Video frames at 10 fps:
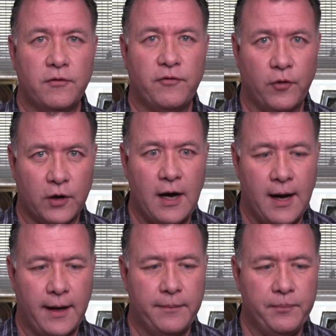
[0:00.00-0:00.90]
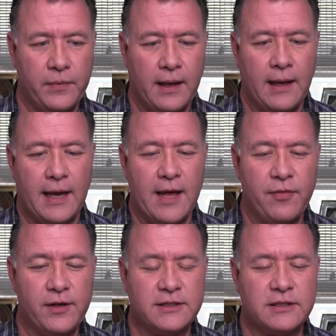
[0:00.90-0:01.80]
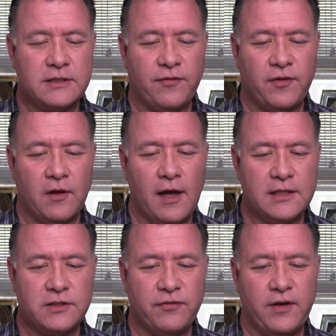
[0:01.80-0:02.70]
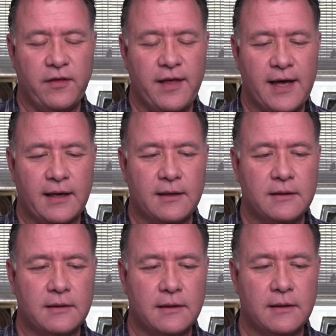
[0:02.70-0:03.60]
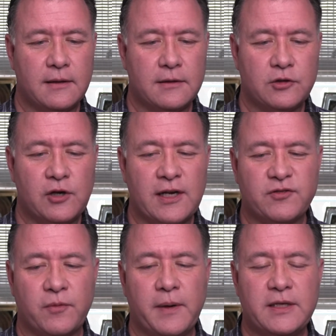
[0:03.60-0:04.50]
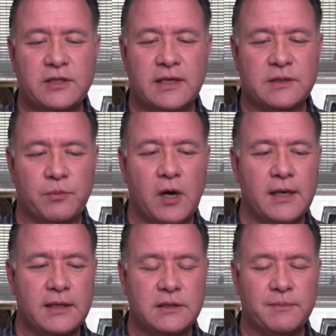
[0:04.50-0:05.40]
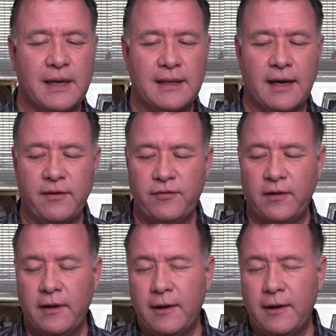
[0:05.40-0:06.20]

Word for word: for God. And this is a philosophy that transformation has brought into my life,